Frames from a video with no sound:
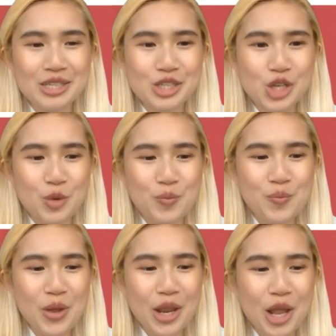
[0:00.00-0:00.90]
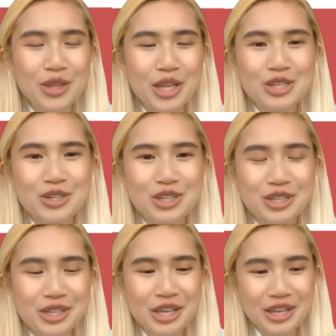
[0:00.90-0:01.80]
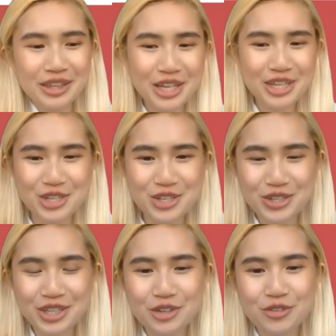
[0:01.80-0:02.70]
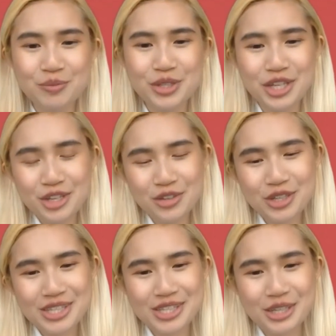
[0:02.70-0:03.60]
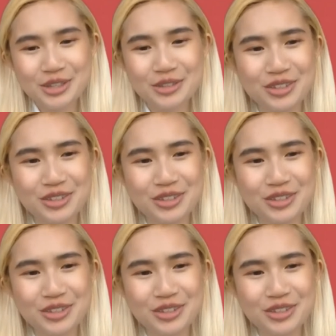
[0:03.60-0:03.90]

So, but I would like to like you to hear from Div herself.